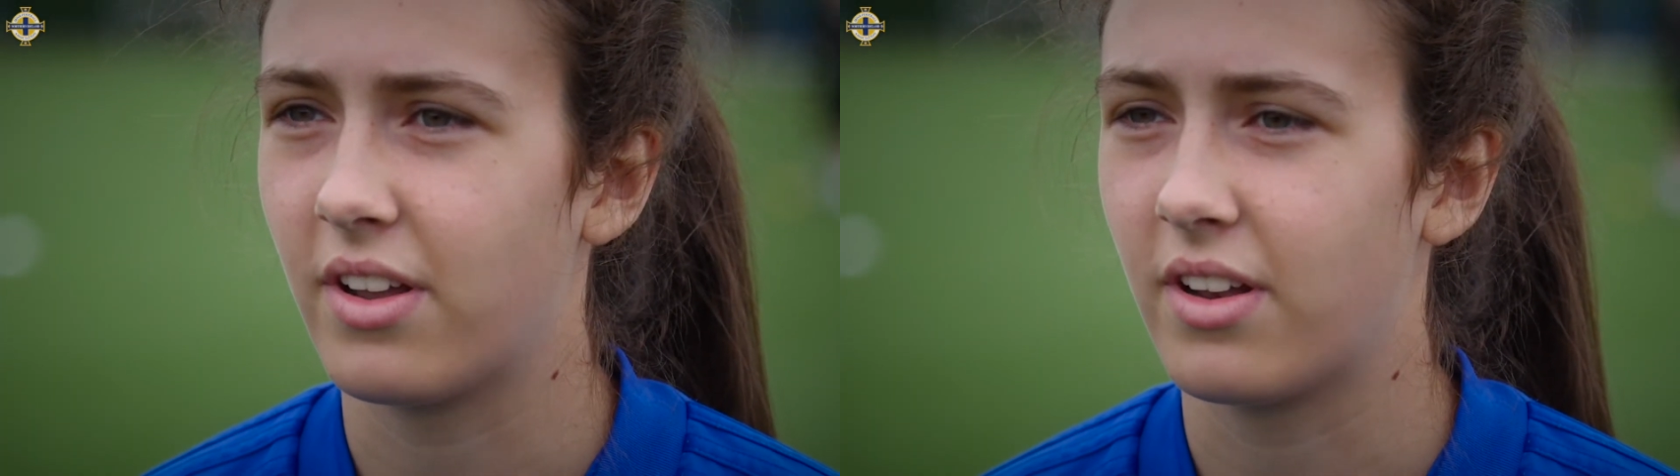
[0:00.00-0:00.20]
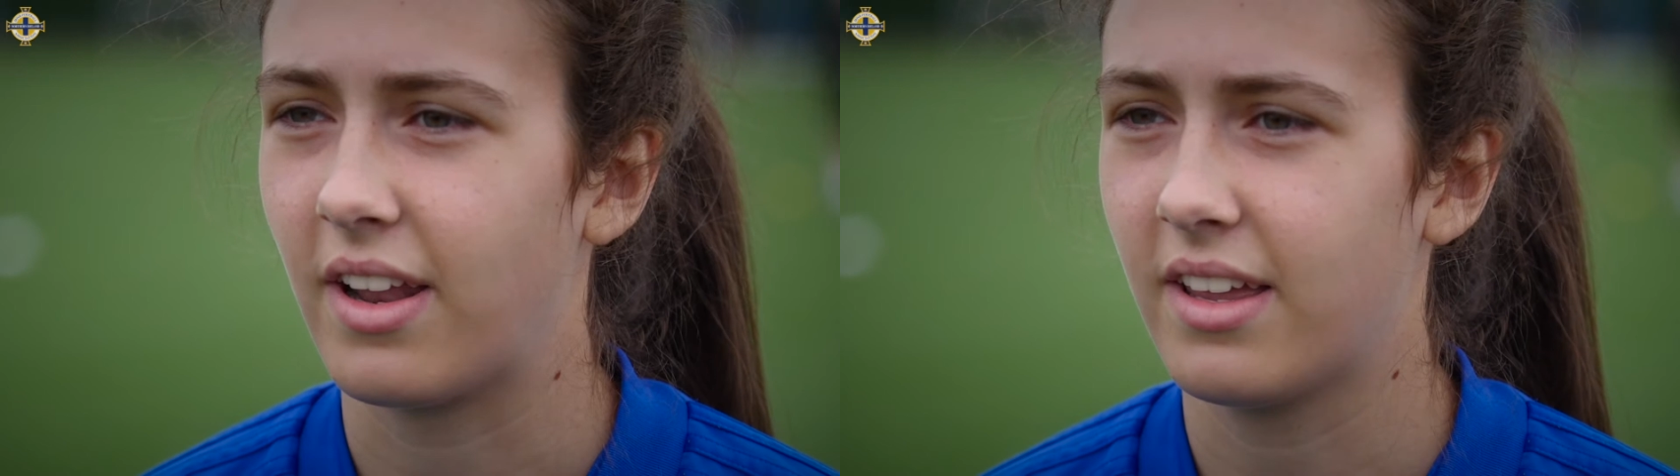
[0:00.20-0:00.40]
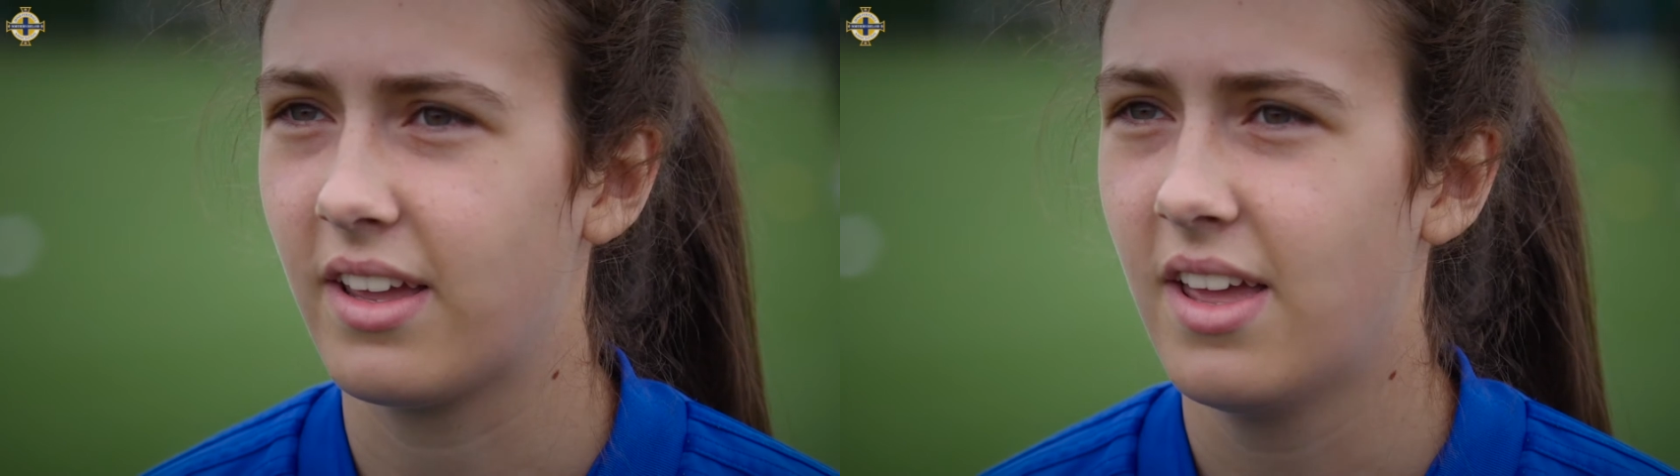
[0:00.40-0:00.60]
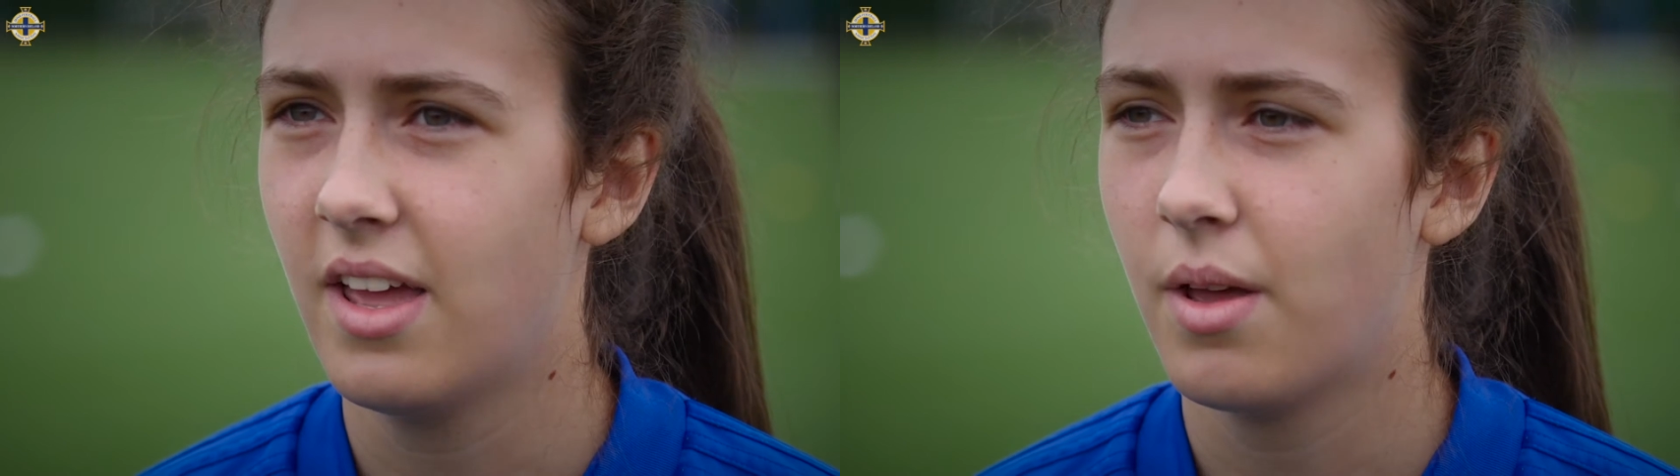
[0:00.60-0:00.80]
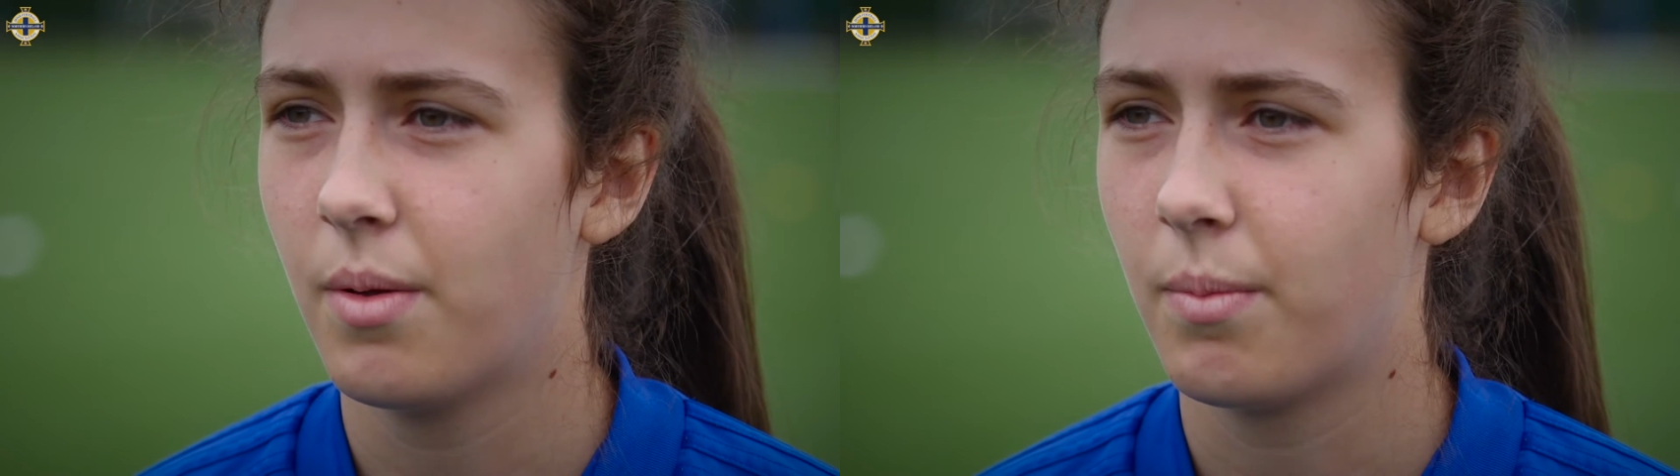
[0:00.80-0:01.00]
and like
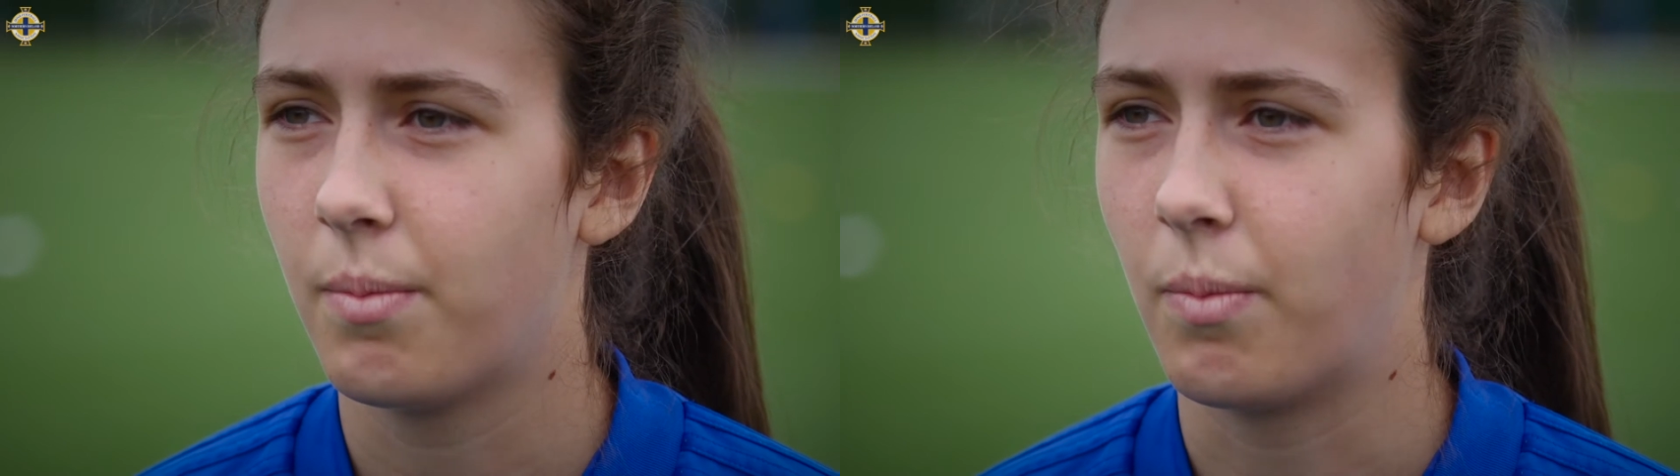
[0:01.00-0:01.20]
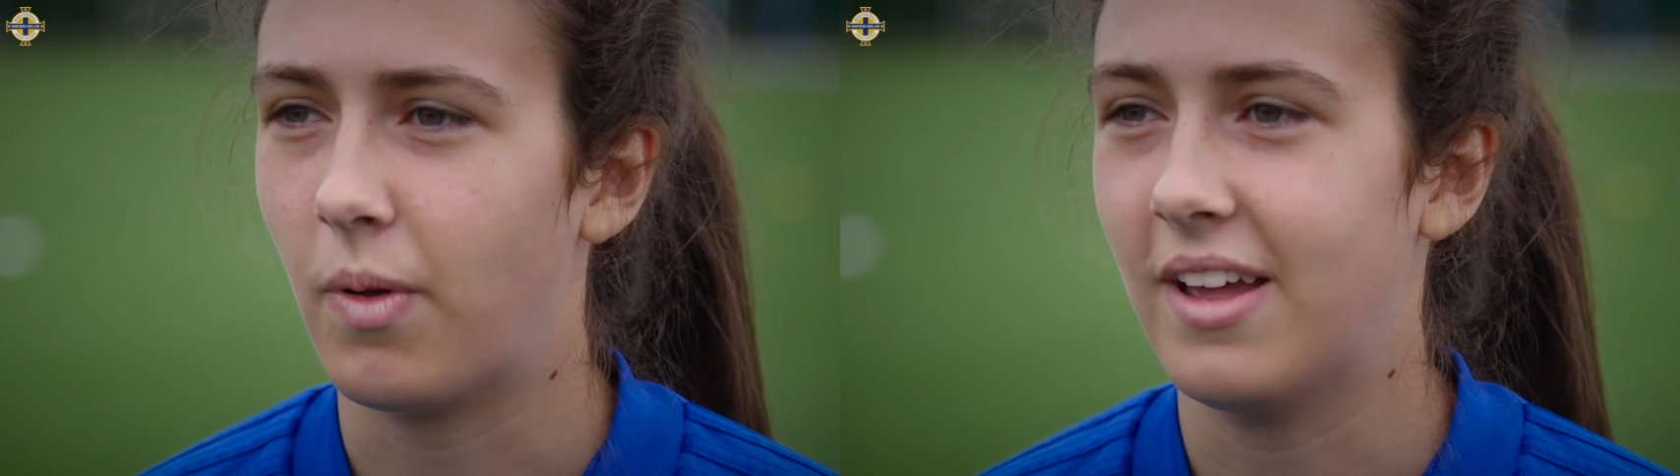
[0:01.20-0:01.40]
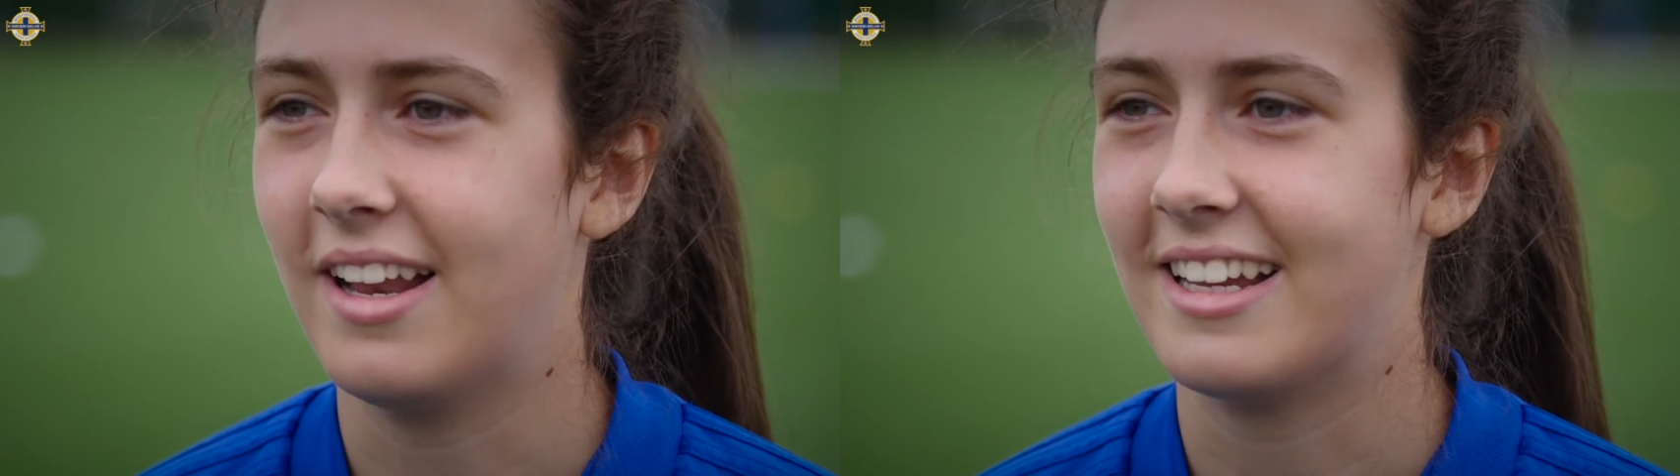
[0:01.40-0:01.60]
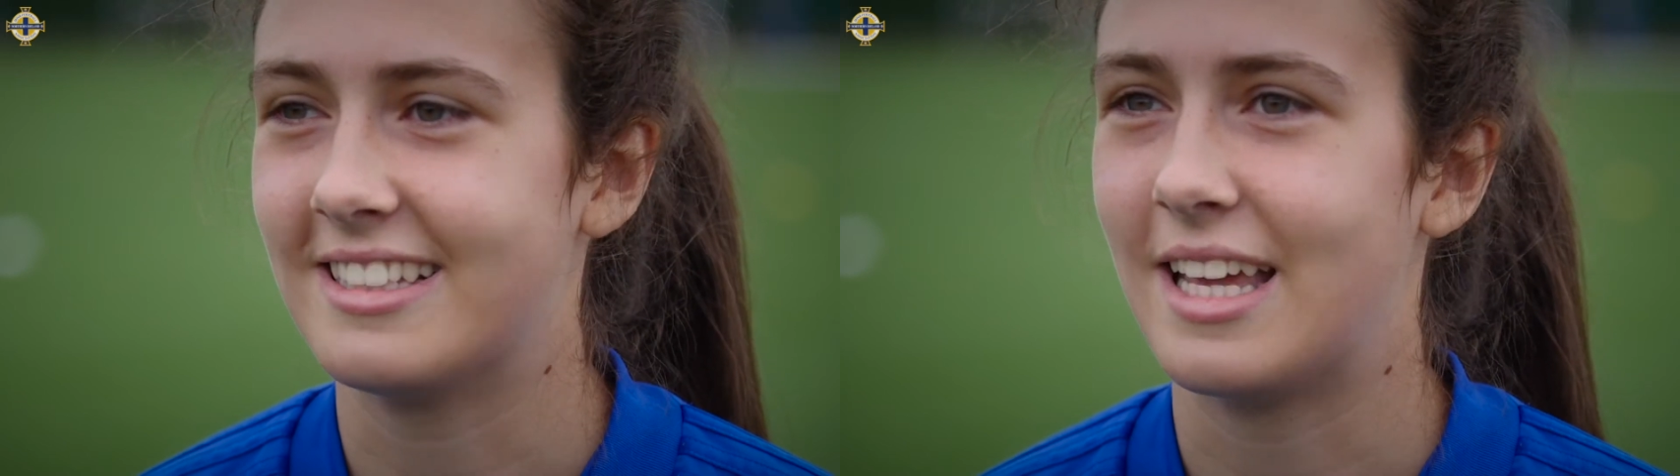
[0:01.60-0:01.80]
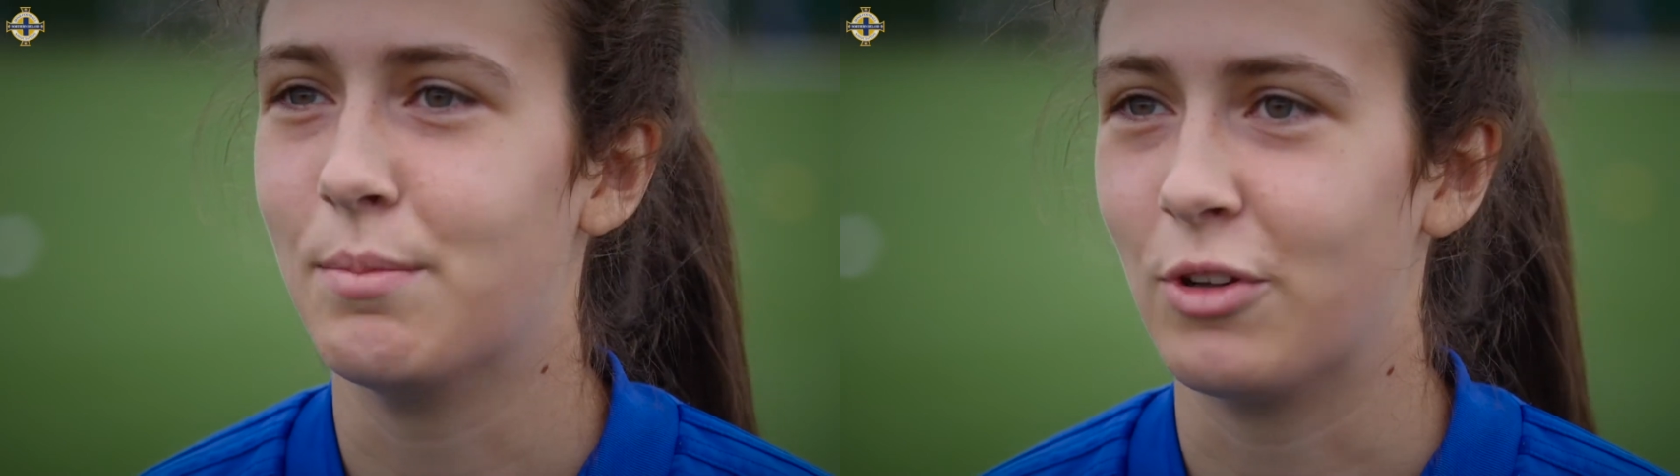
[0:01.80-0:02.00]
well, he
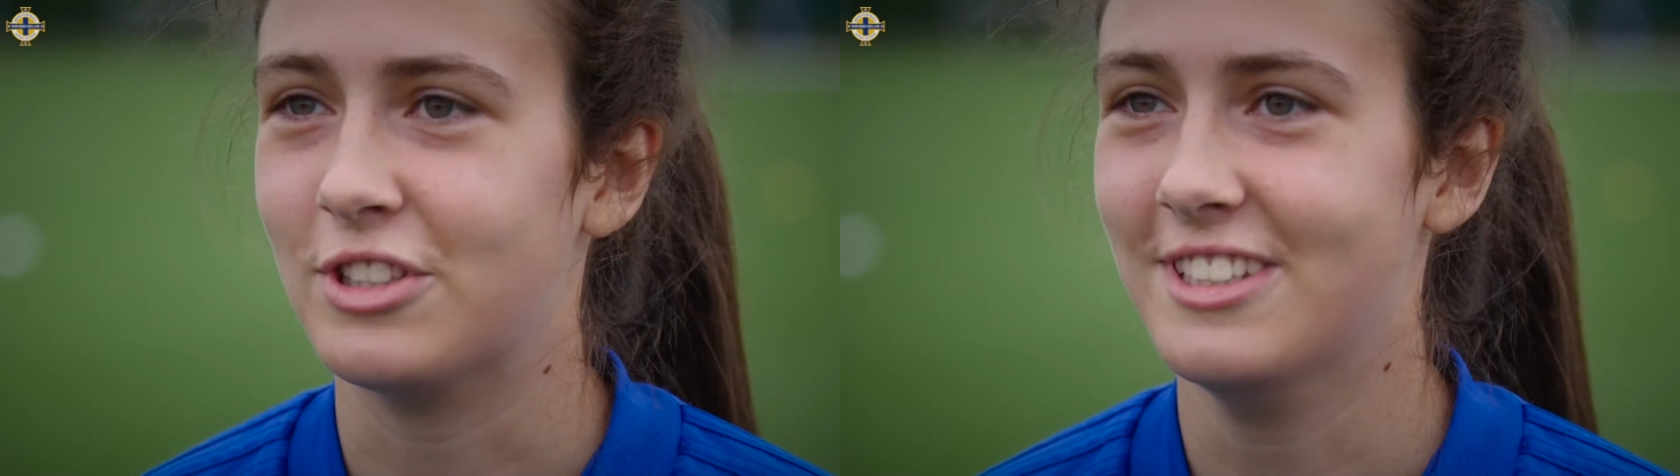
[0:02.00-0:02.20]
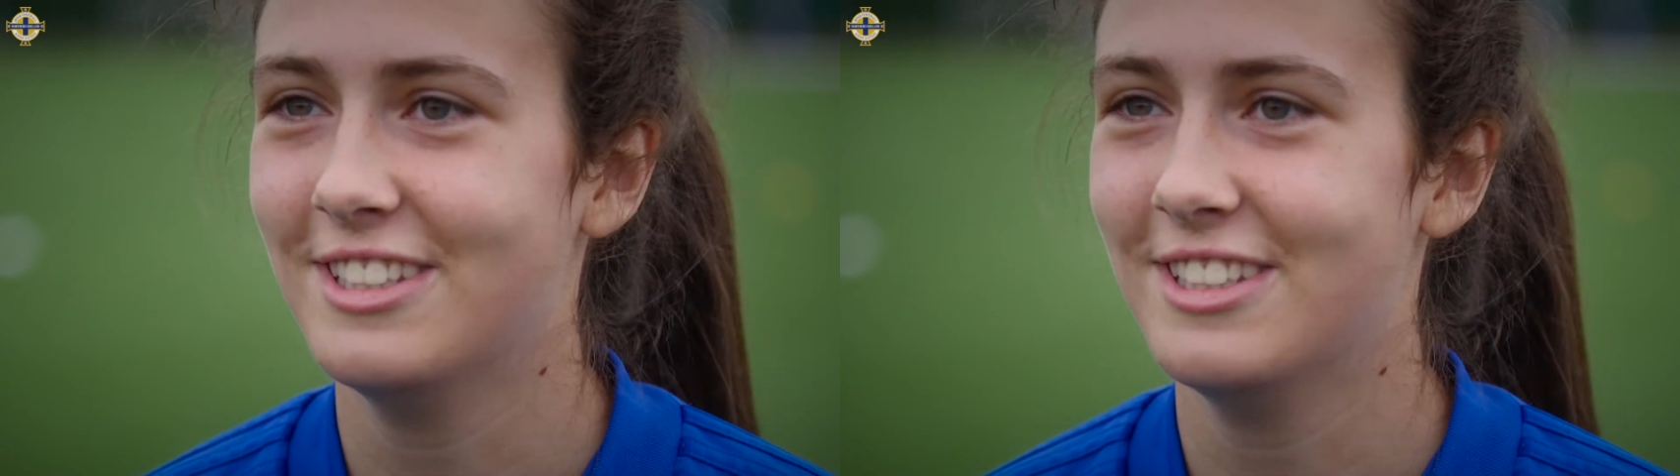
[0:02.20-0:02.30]
likes to say buzzing,